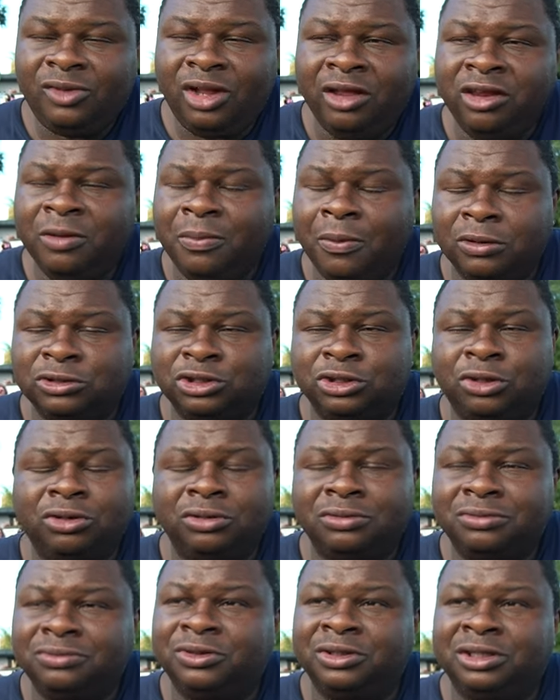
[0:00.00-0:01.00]
and the pork shoulder,
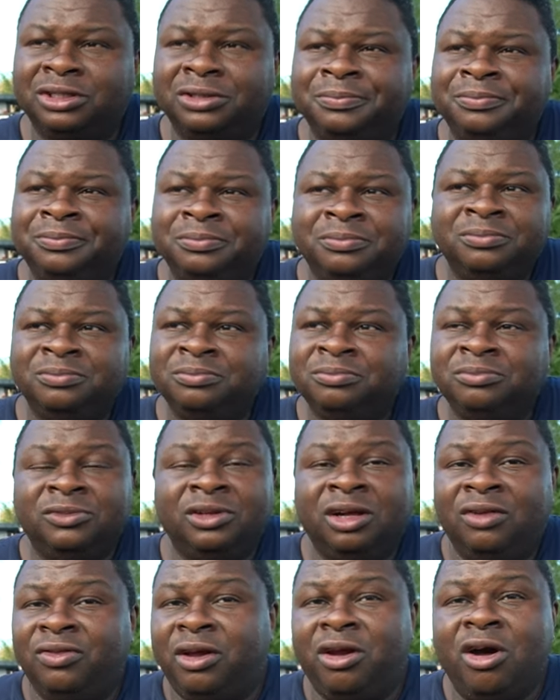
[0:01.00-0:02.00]

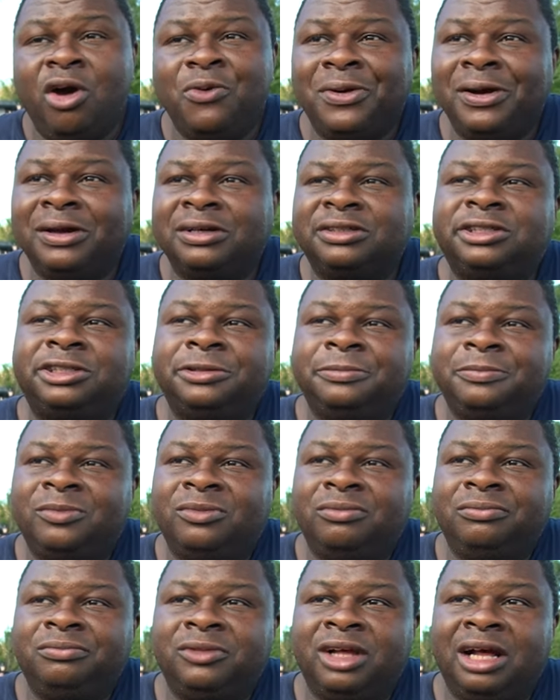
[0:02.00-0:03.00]
the, it all works.
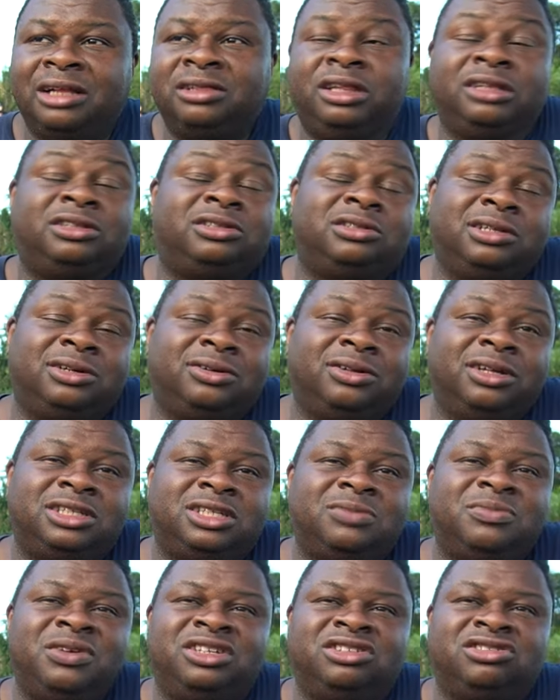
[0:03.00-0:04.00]
It's literally
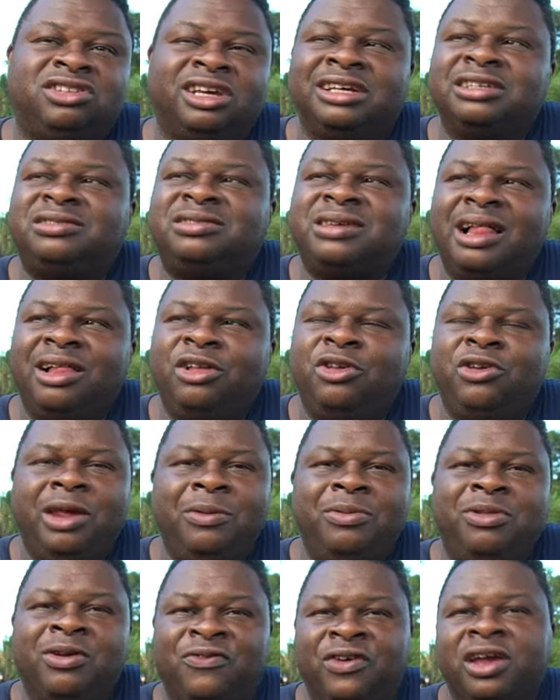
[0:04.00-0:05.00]
to me just like a salad you eat
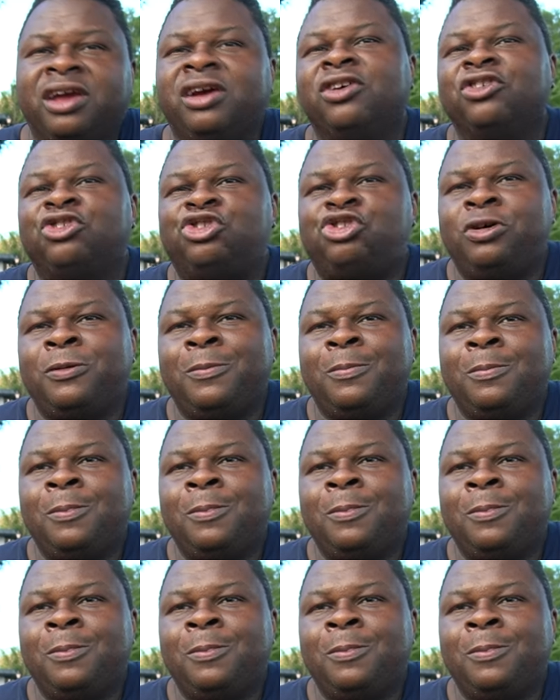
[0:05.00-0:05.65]
with your fingers.